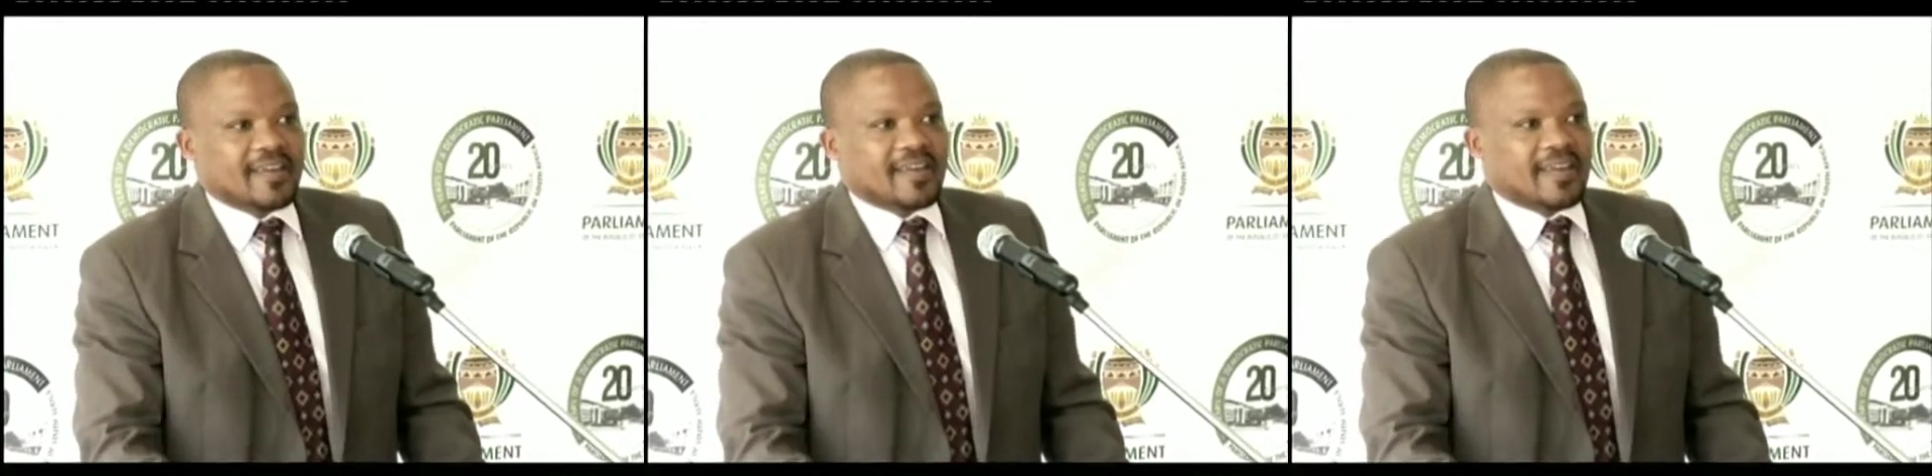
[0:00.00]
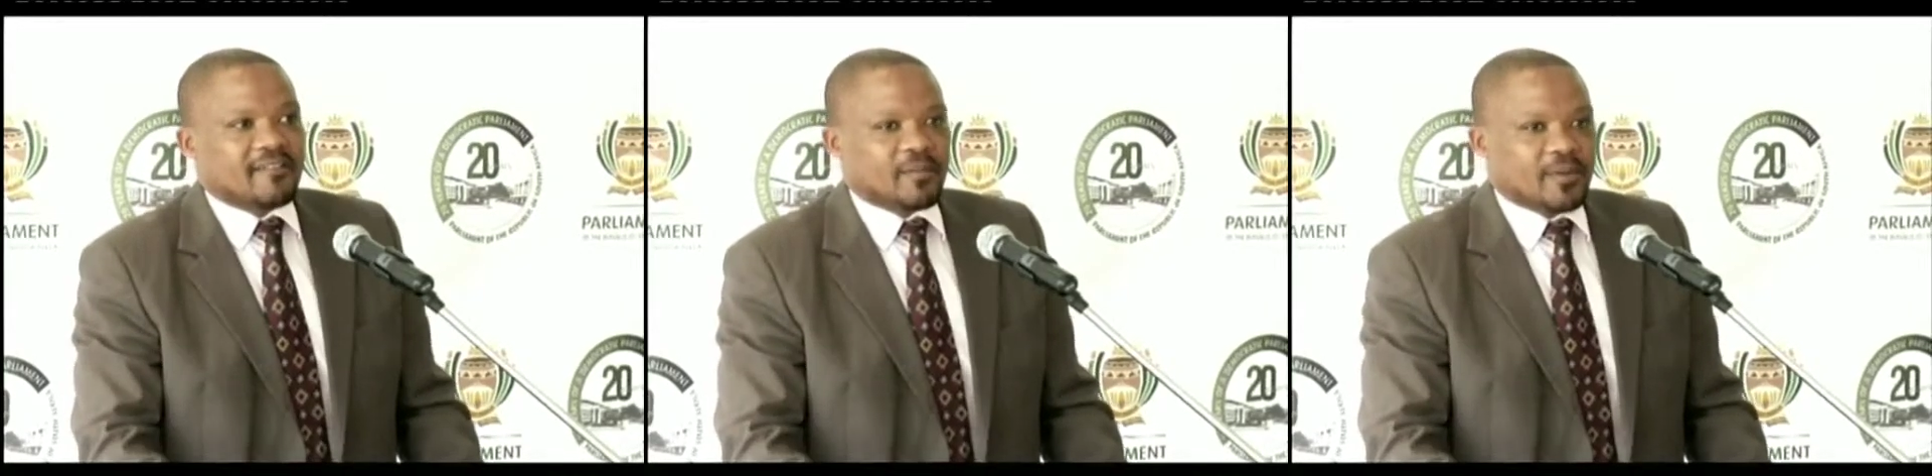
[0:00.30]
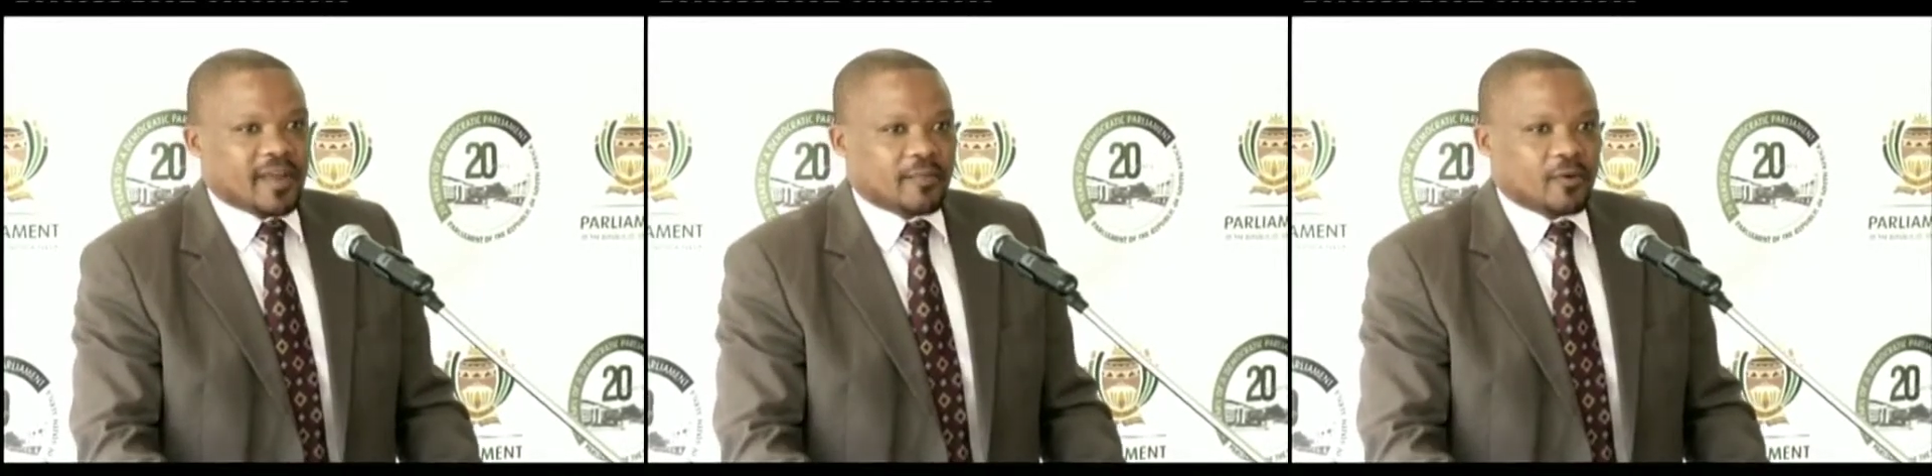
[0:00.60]

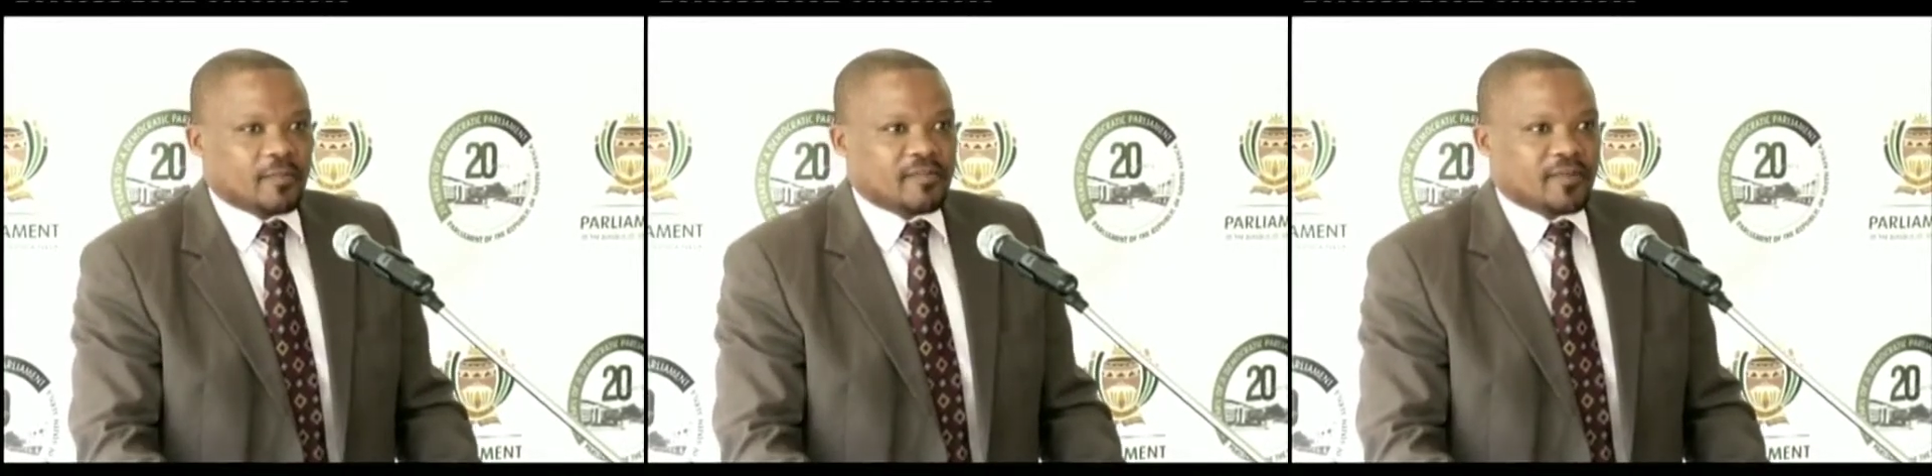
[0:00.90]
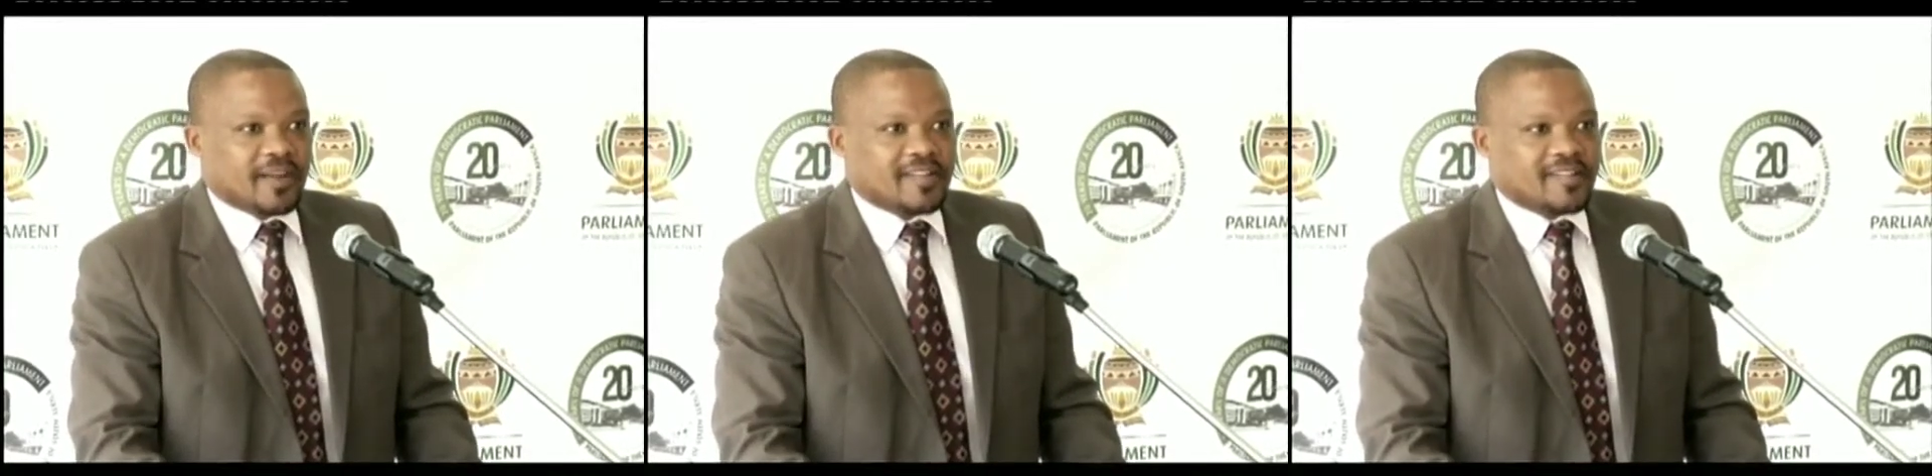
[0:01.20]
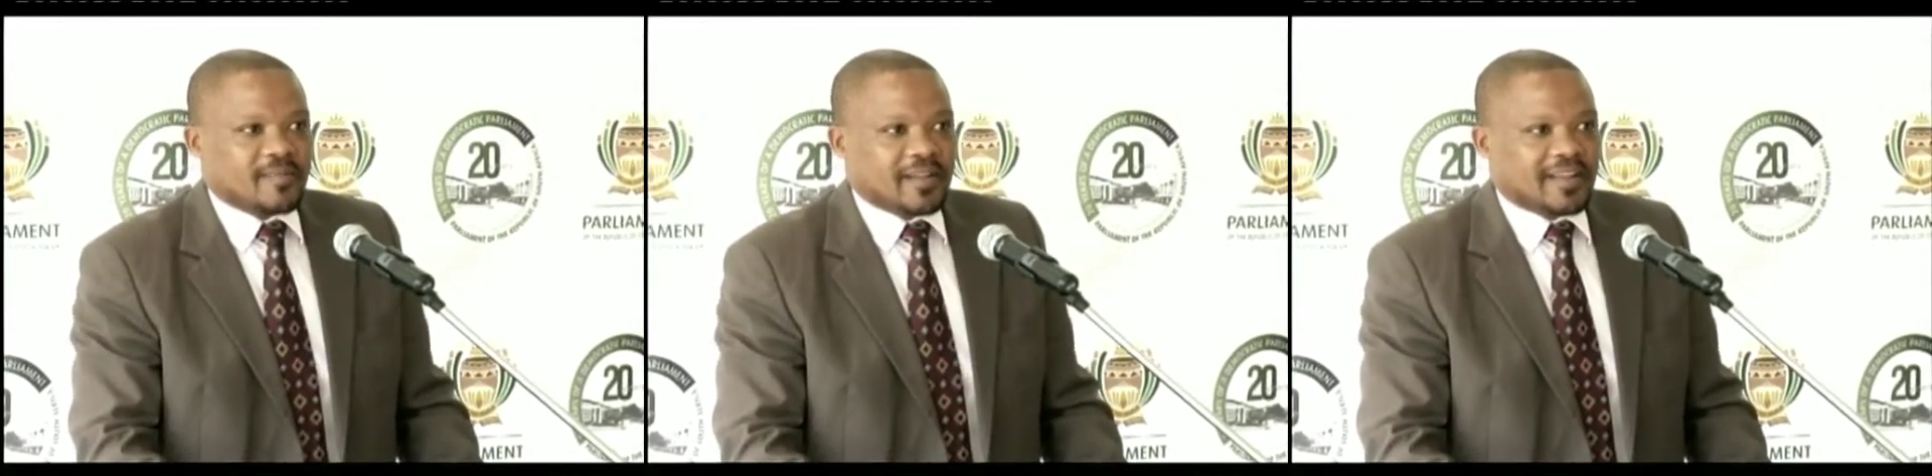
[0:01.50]
Everybody, I hope everyone can
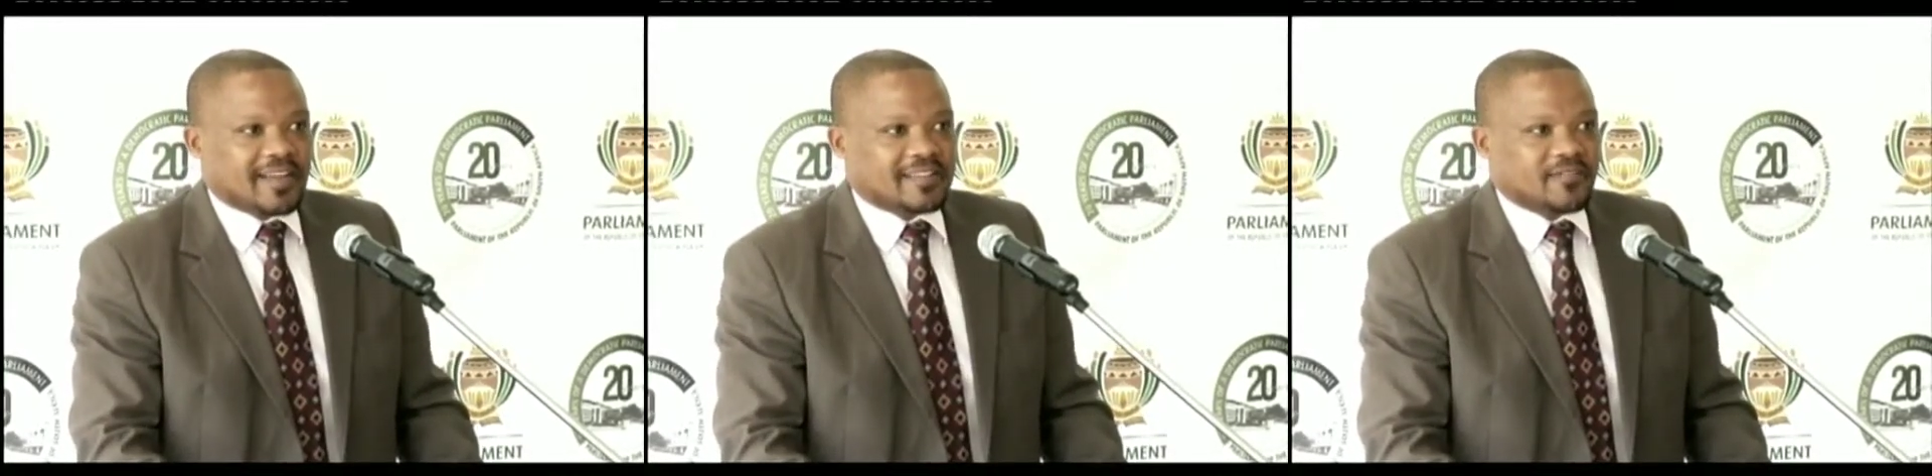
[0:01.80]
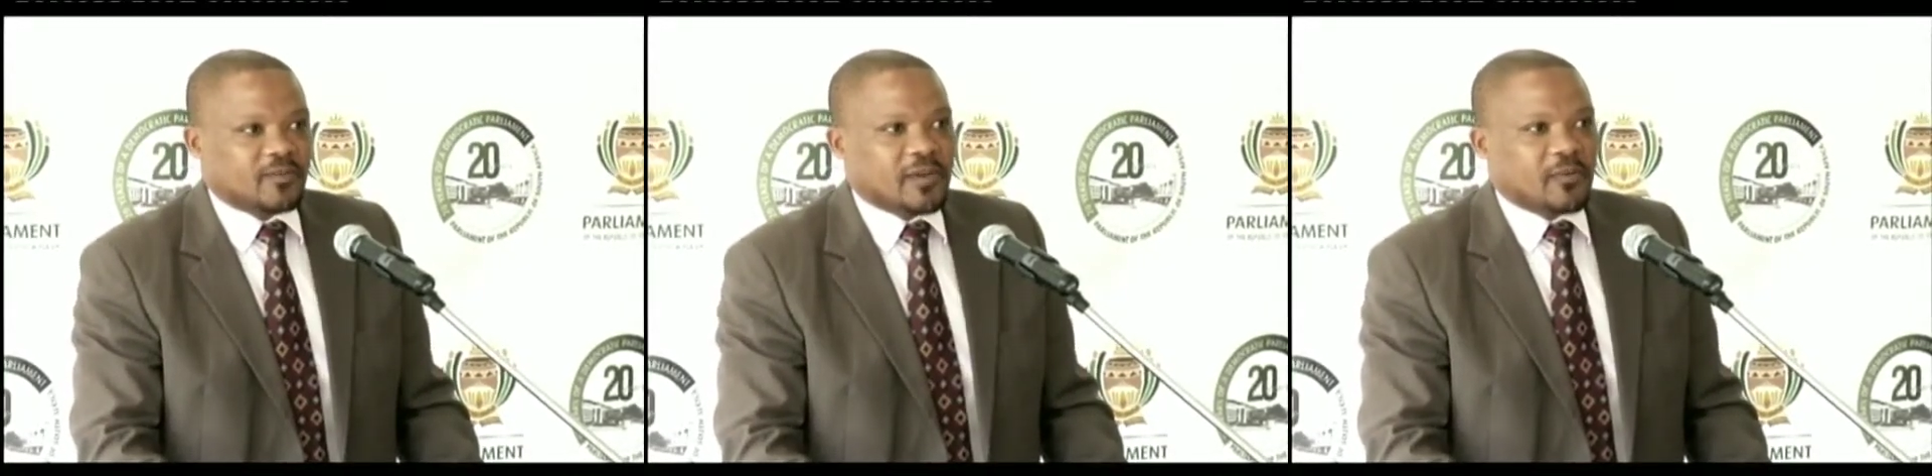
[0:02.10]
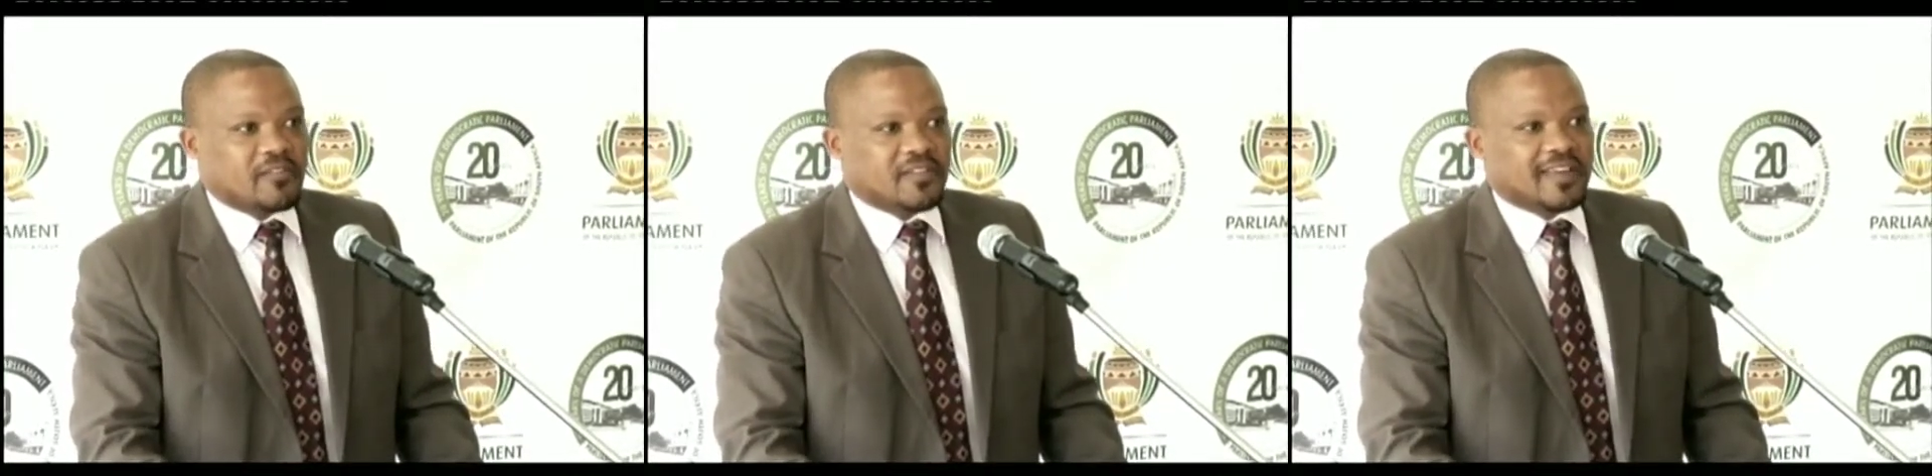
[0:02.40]
see Mandlakazi. If you can
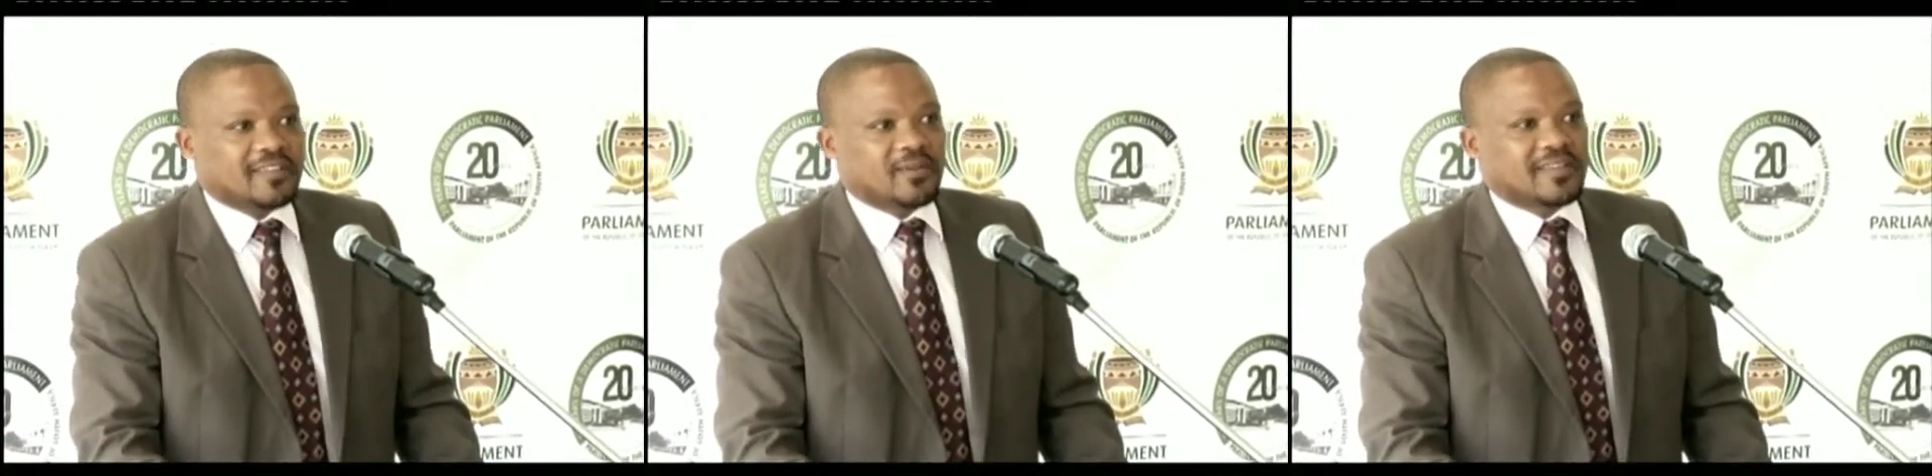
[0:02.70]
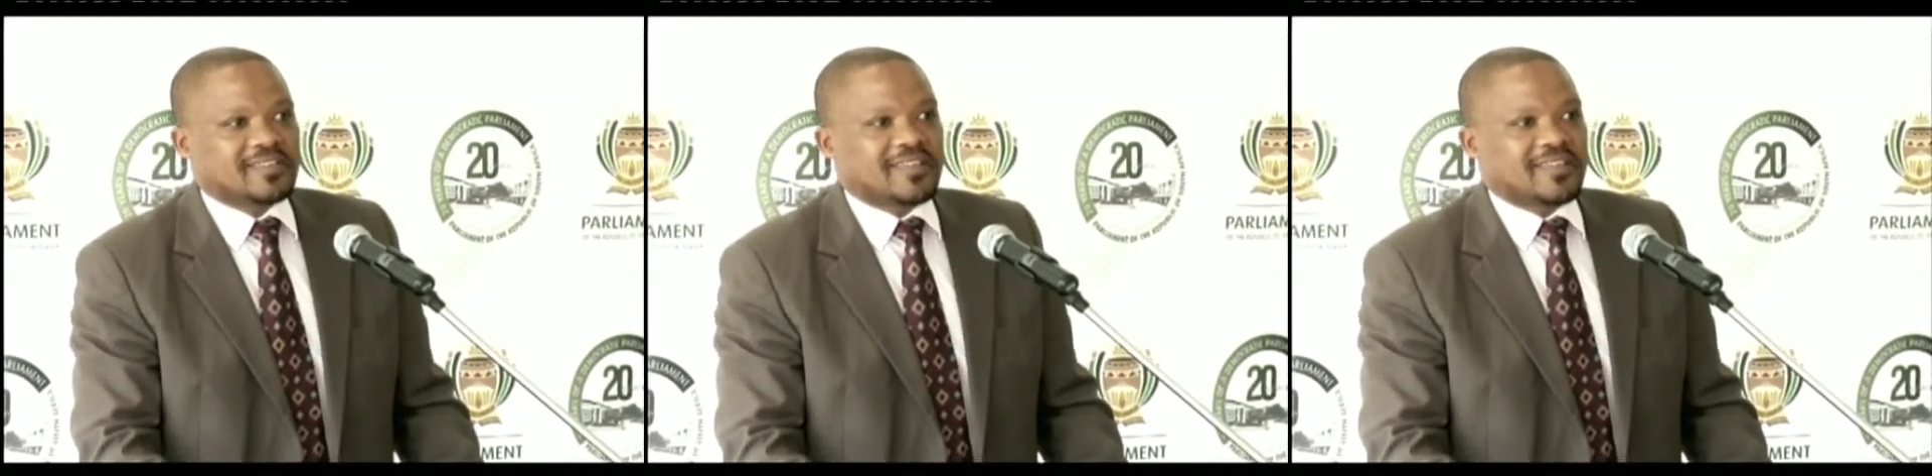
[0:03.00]
wave at us, please.